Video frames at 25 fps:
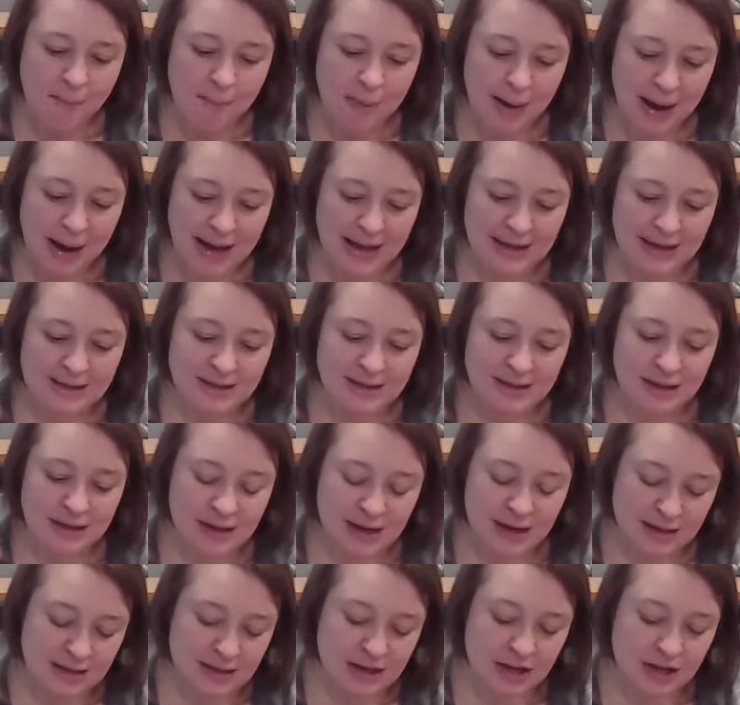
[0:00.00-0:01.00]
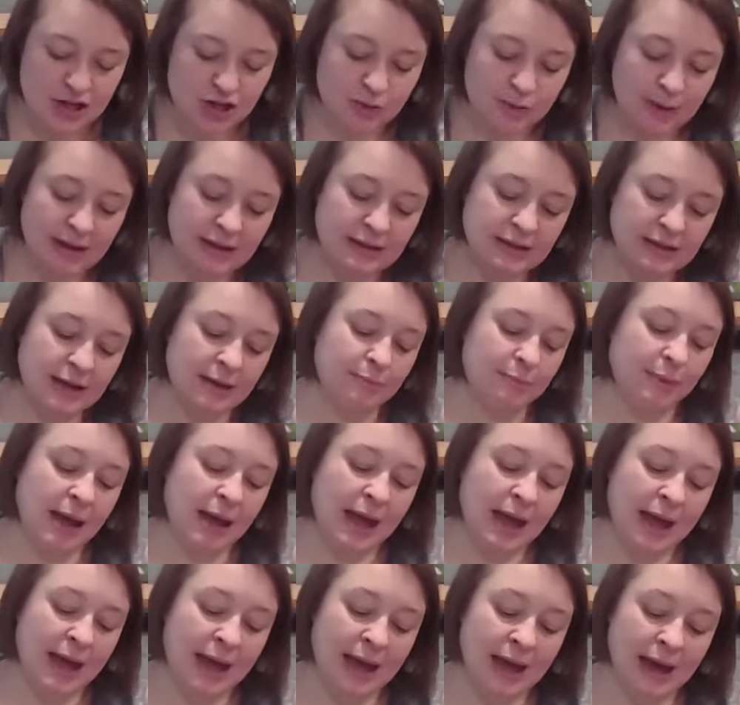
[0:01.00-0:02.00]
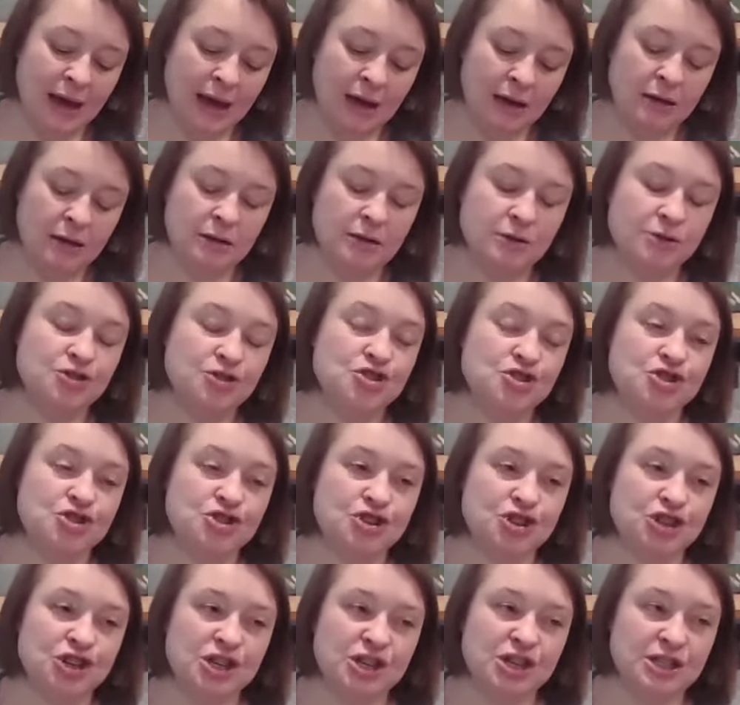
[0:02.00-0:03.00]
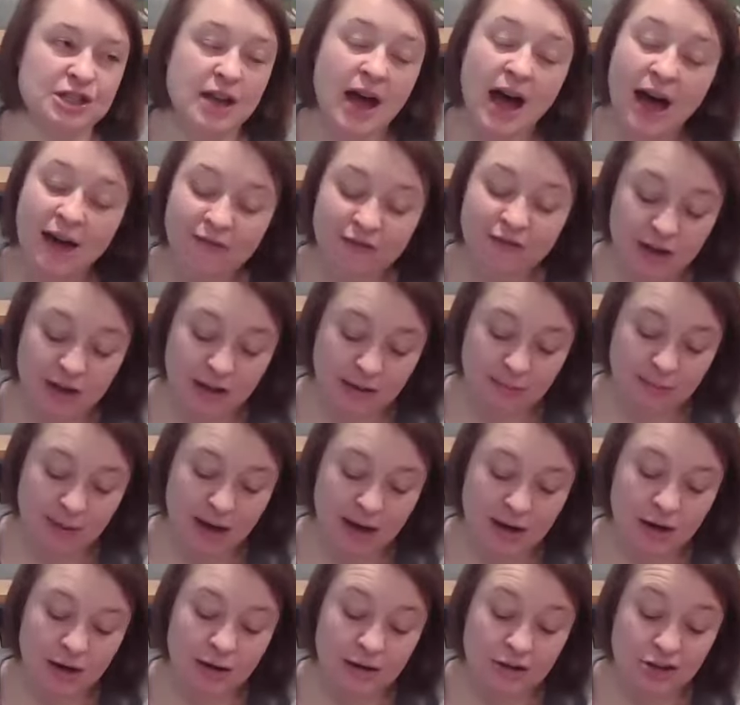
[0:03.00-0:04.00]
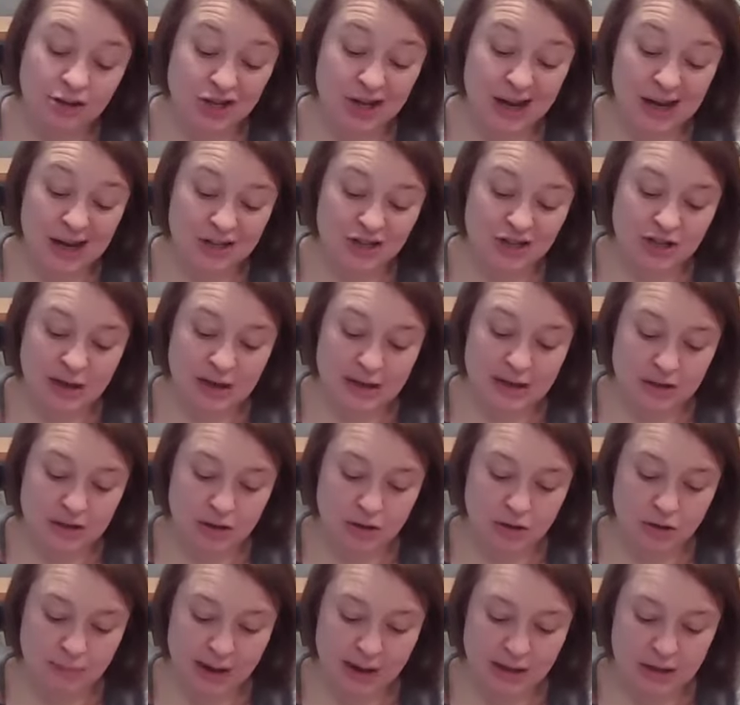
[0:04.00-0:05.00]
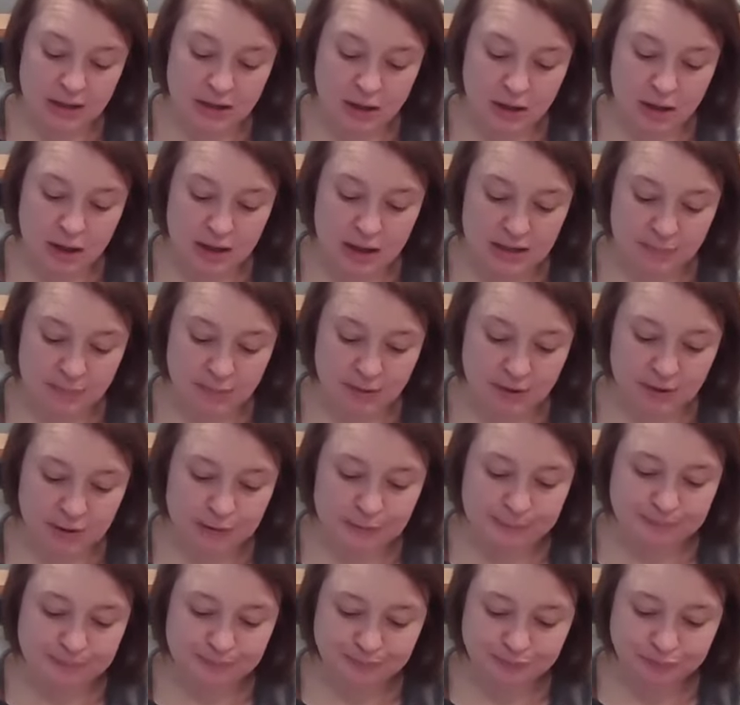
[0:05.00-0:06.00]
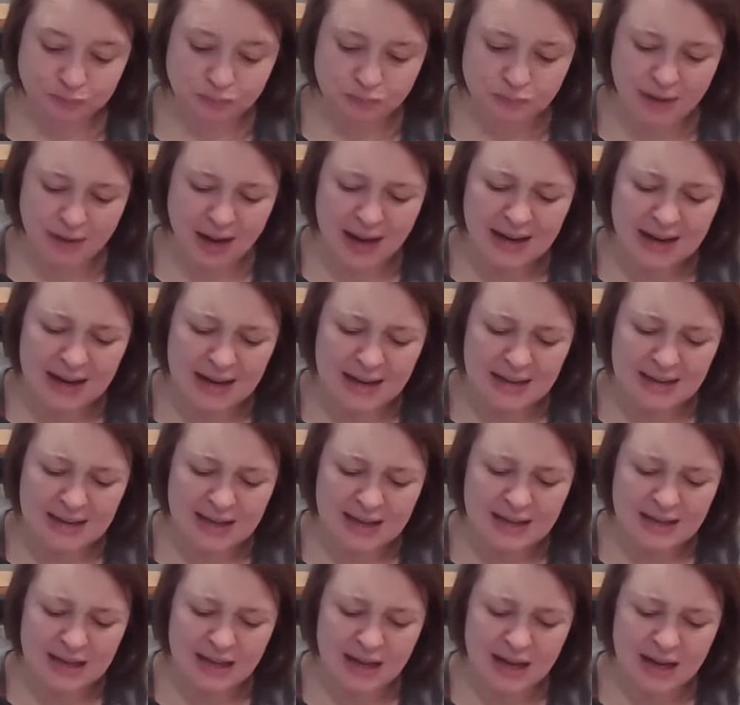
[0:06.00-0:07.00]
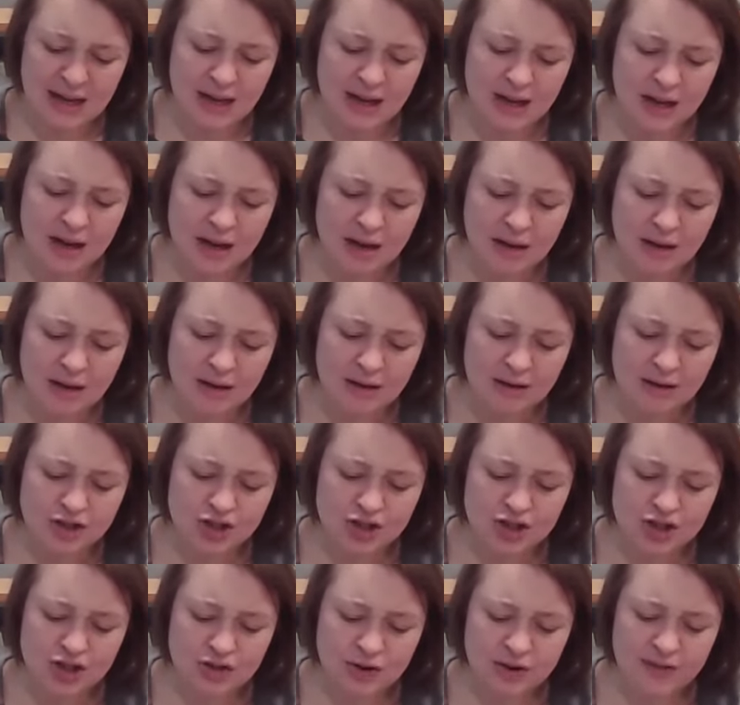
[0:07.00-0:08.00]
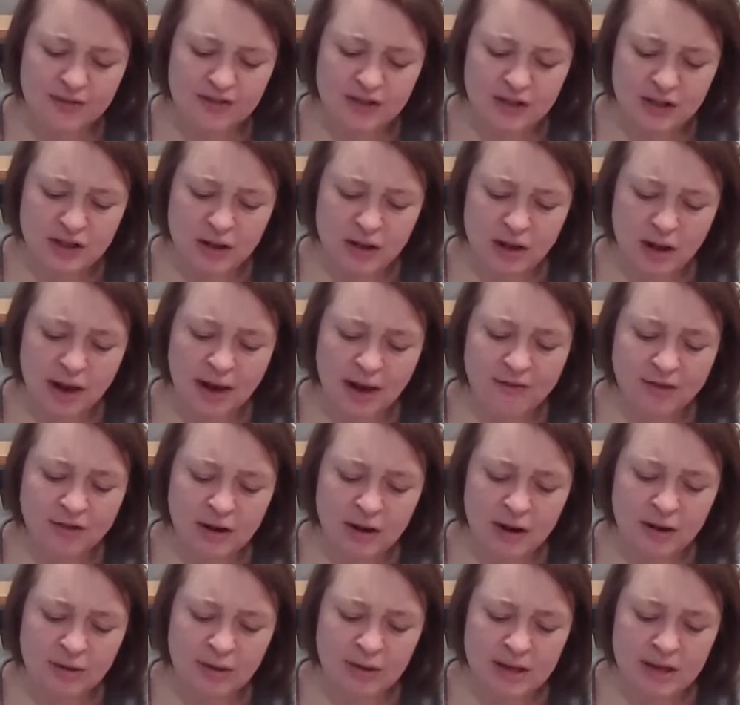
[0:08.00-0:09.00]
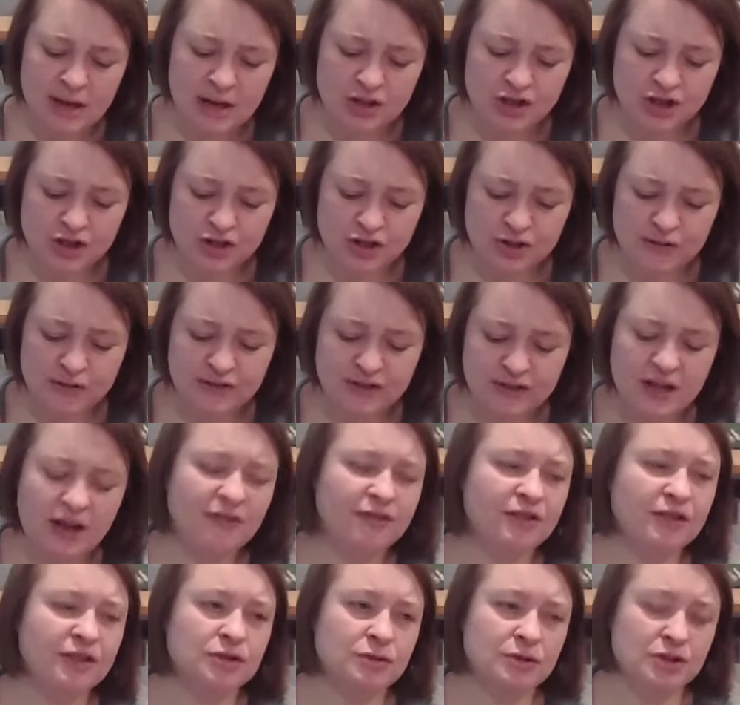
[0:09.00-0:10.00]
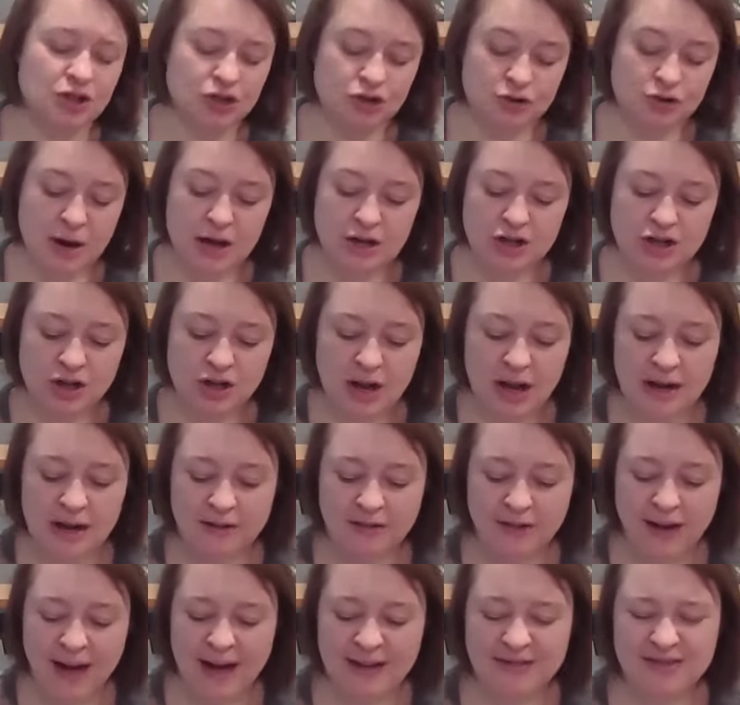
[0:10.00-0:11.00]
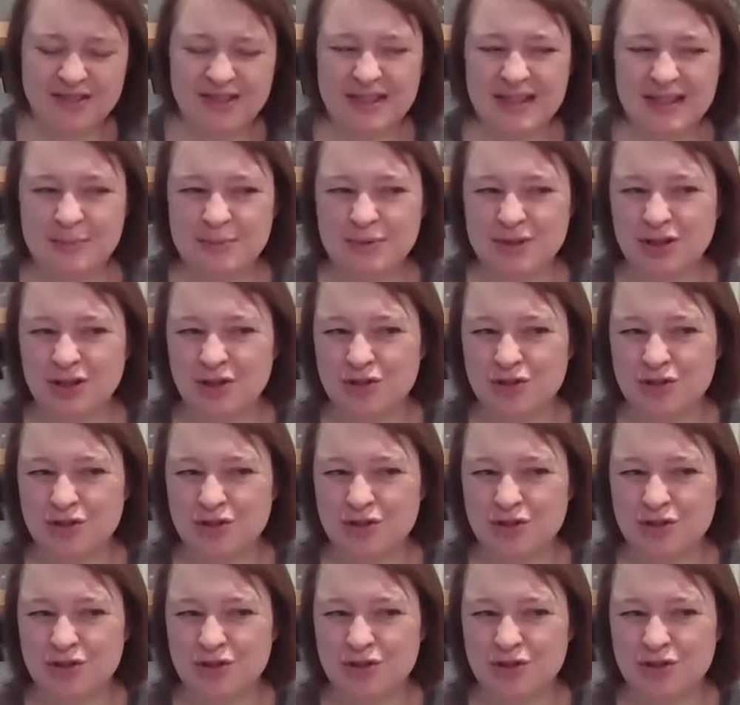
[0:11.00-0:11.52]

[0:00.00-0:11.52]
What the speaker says: But the next day she wakes up and she's not feeling better, and she actually has to go back to the hospital. And it says that every now and then she drifts off into a strange kind of half sleep.